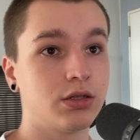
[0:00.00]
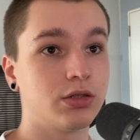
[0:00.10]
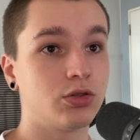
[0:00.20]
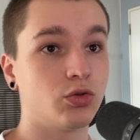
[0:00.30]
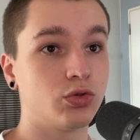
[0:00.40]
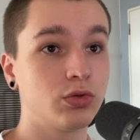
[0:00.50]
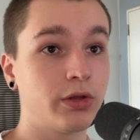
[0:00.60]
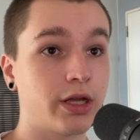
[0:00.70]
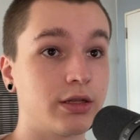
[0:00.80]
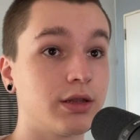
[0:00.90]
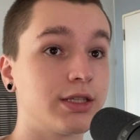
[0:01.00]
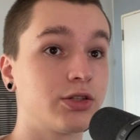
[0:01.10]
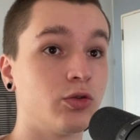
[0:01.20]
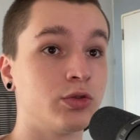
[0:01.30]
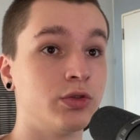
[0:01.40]
So to do that, let's
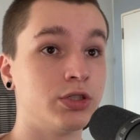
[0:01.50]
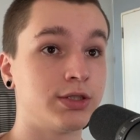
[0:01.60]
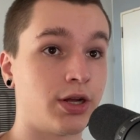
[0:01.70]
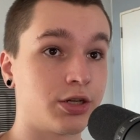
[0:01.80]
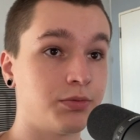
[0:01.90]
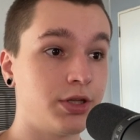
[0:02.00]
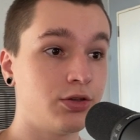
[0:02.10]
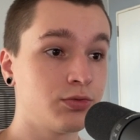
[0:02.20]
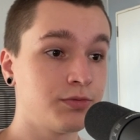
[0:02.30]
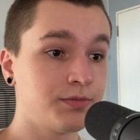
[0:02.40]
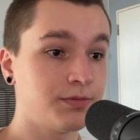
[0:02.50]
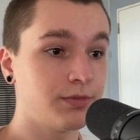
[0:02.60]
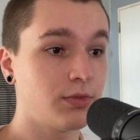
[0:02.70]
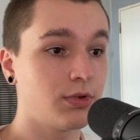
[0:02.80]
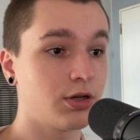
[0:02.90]
go to the start menu,
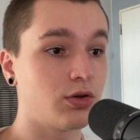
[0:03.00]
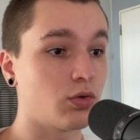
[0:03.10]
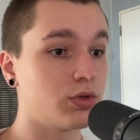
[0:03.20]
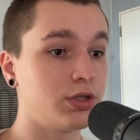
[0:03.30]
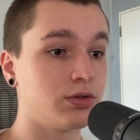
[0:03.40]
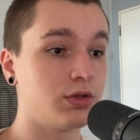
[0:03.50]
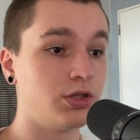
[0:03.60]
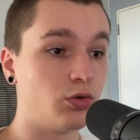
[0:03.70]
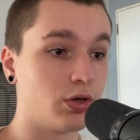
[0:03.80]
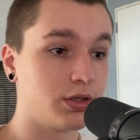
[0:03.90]
go into the neural